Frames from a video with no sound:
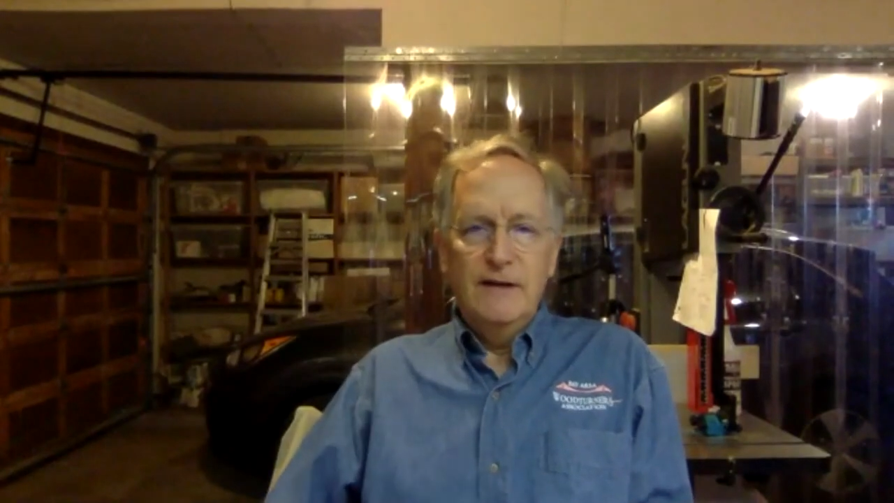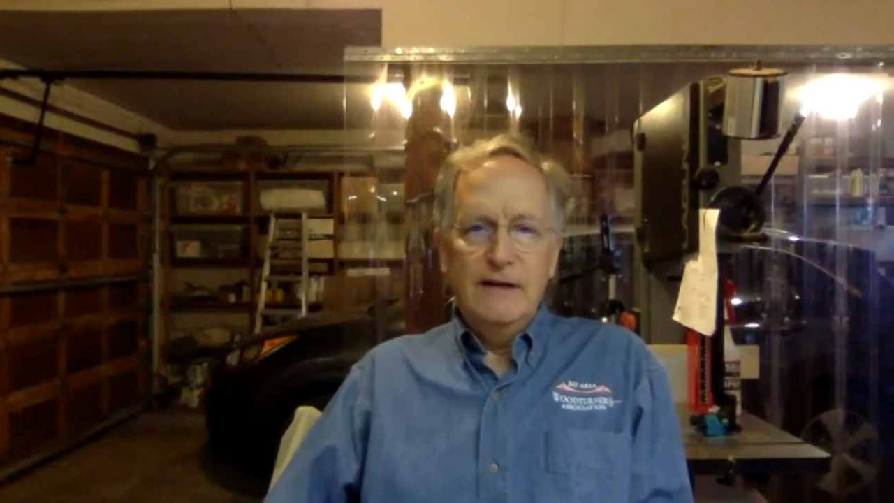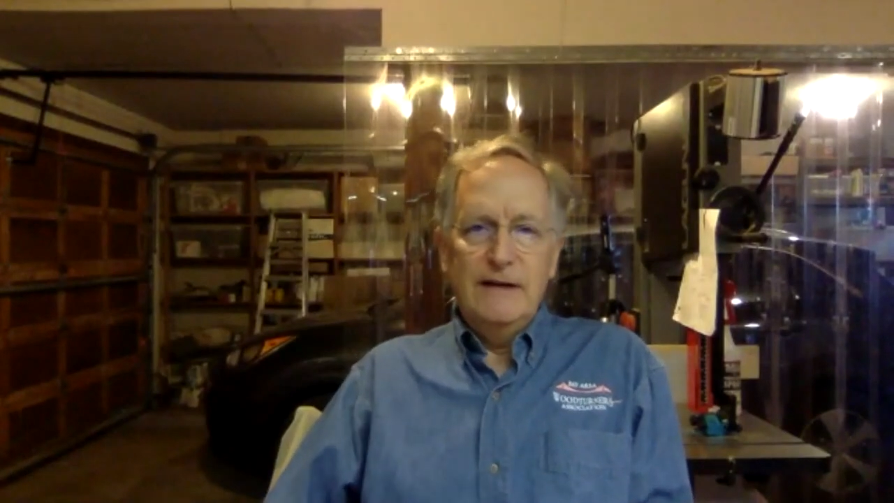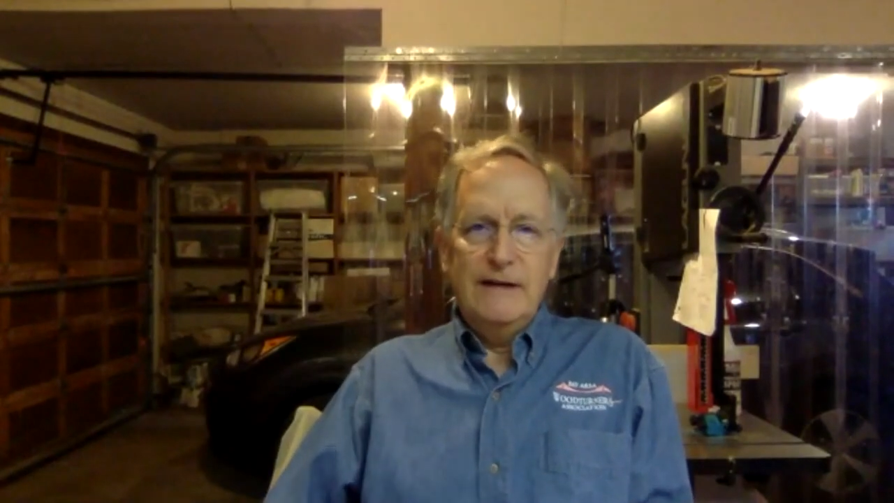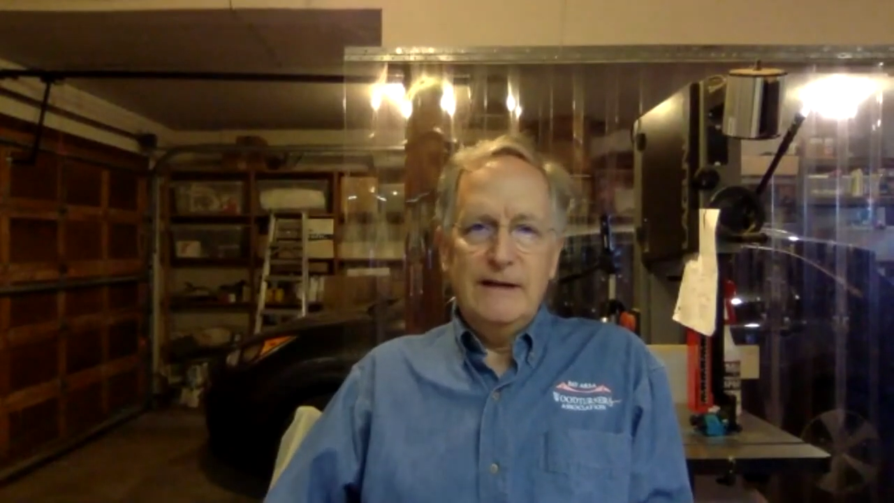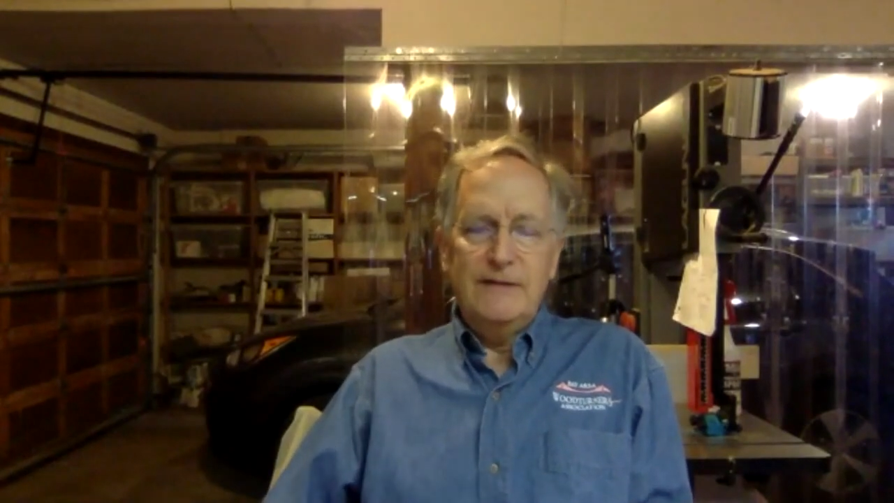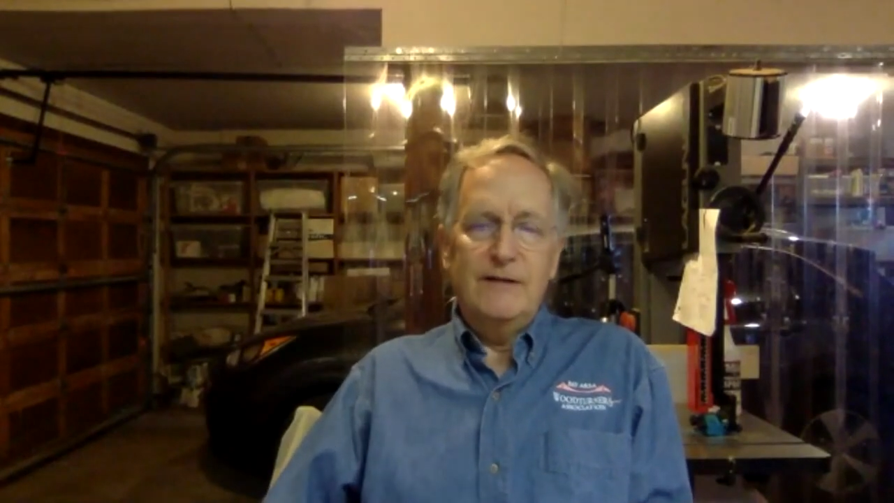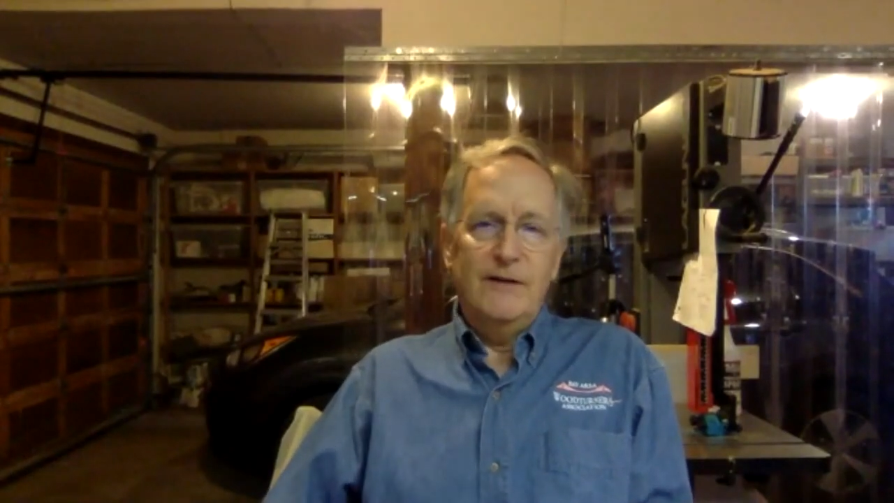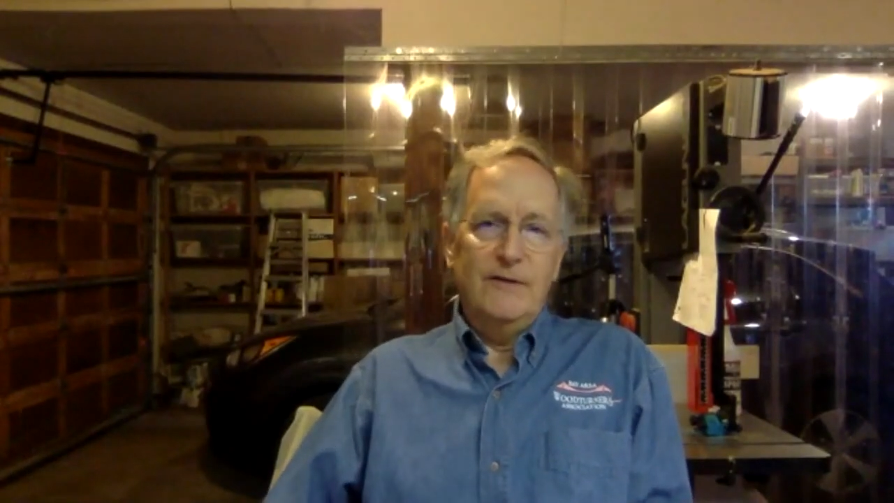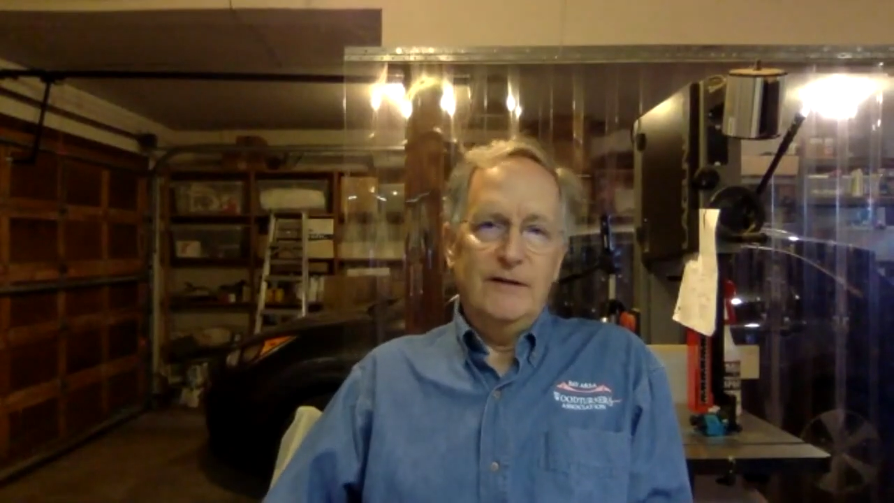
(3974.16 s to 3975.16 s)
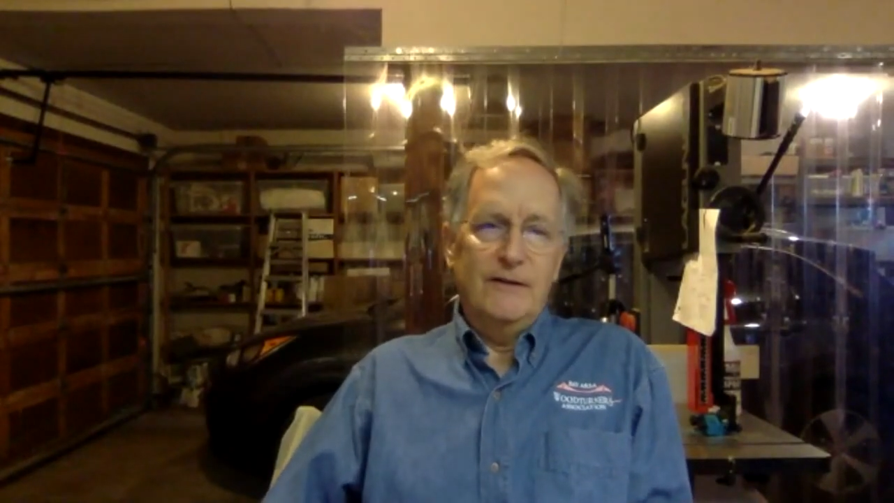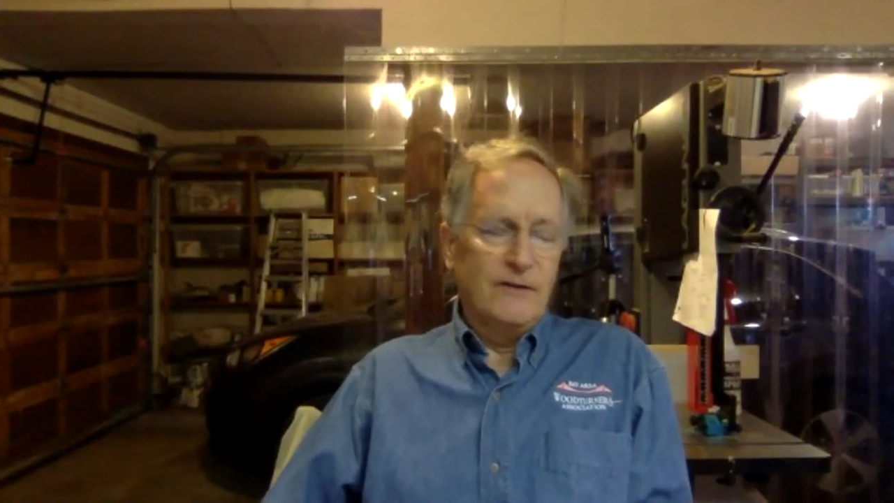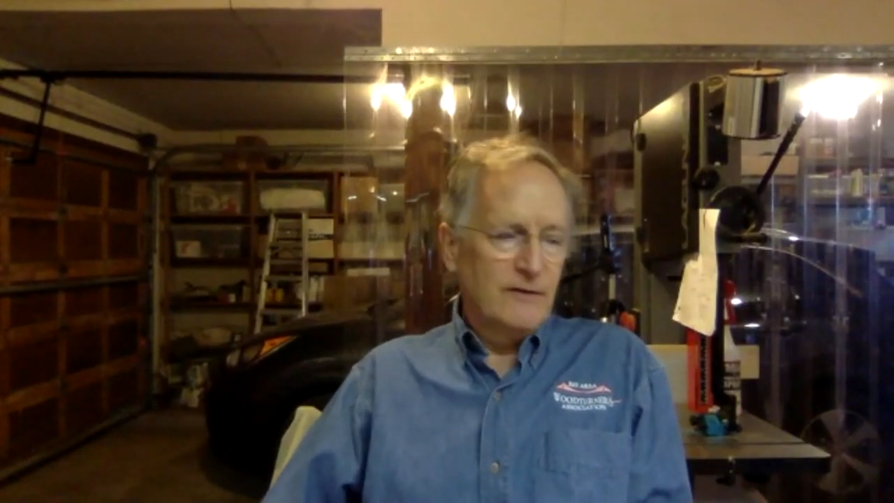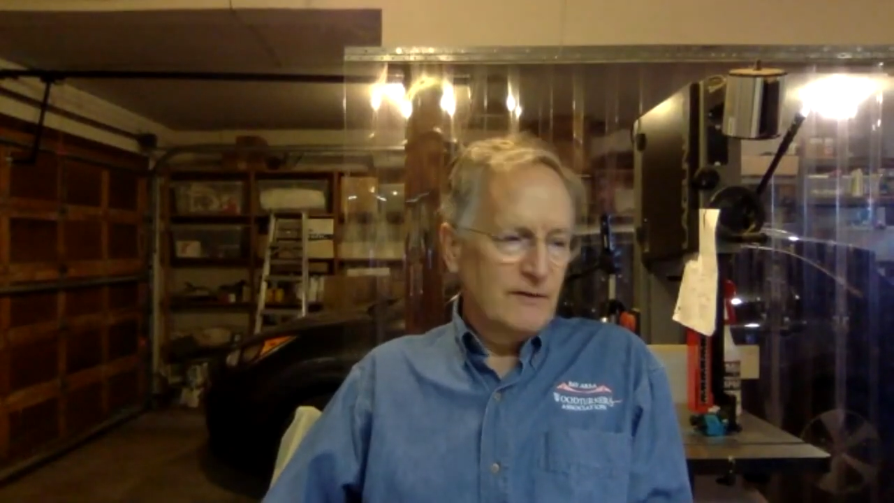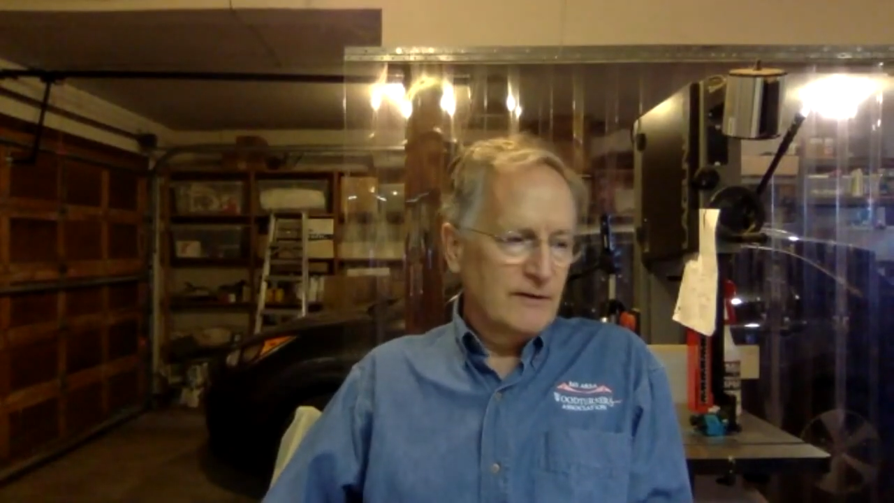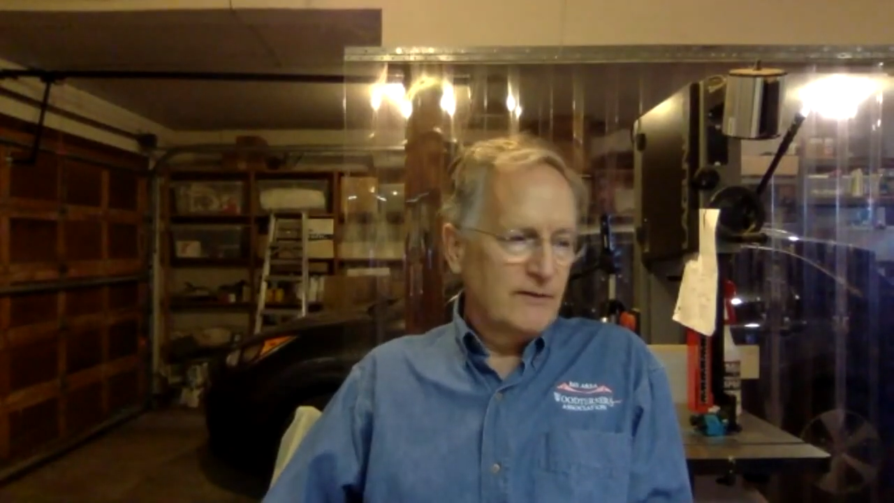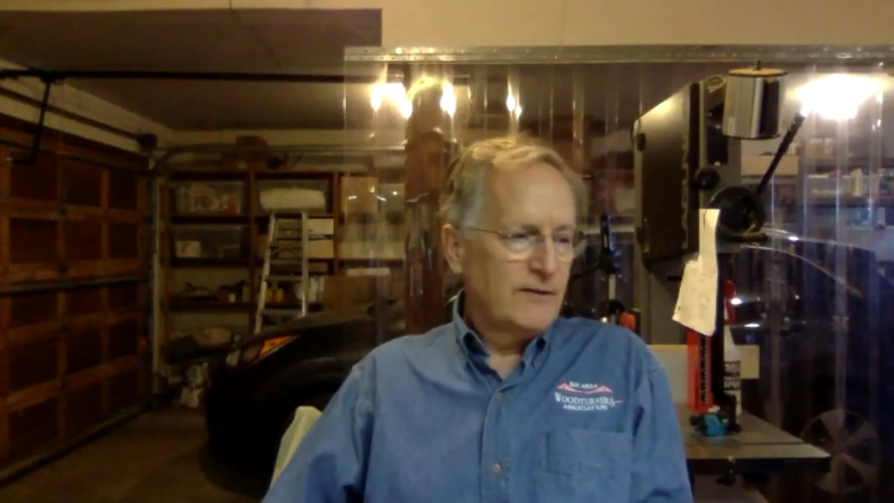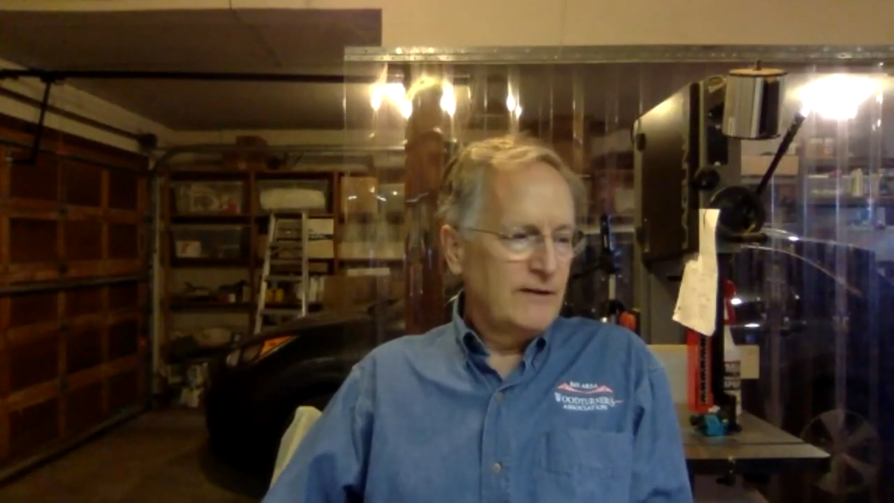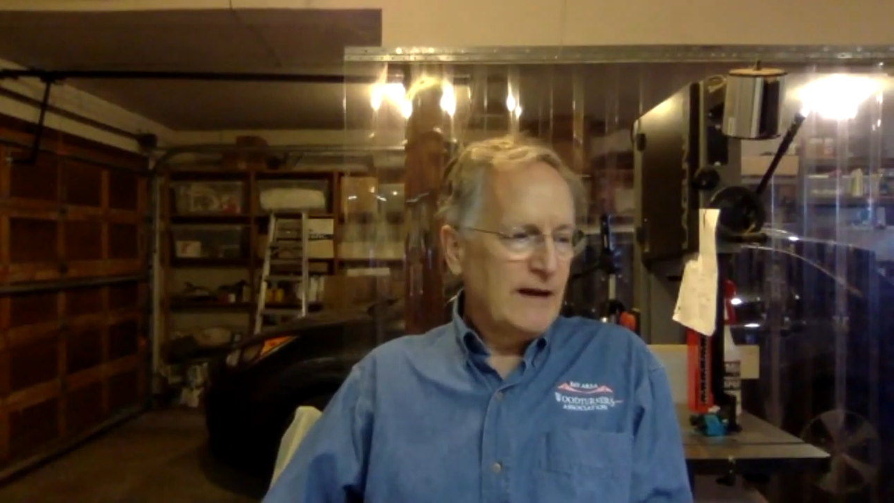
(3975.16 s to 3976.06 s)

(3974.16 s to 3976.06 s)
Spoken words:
and get to know it. So as you can see,